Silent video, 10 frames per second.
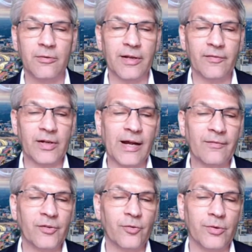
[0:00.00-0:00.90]
We have a
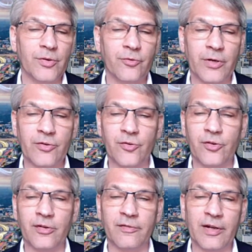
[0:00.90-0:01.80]
conference on
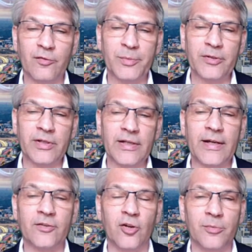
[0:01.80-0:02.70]
structures and survivability in
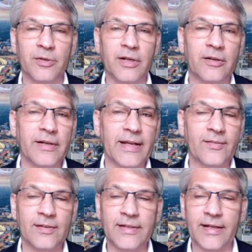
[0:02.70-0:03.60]
October near
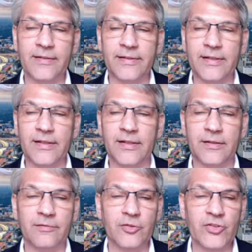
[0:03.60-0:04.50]
NASA Langley
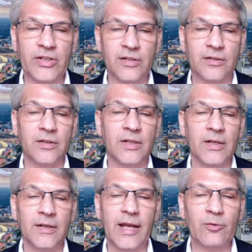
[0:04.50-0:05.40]
in Virginia.
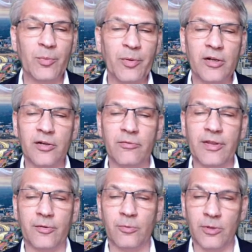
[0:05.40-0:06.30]
And we're partnering
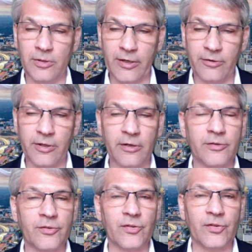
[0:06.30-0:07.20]
with the Royal
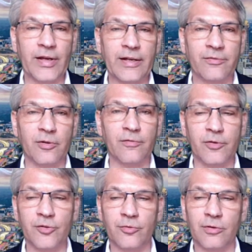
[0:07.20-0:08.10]
Aeronautical Society for a
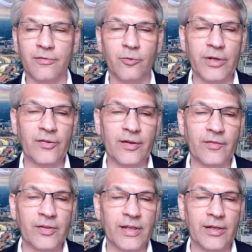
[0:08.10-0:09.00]
virtual
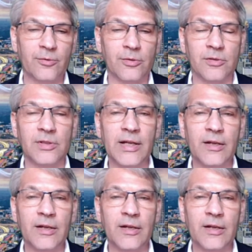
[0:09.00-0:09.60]
47th annual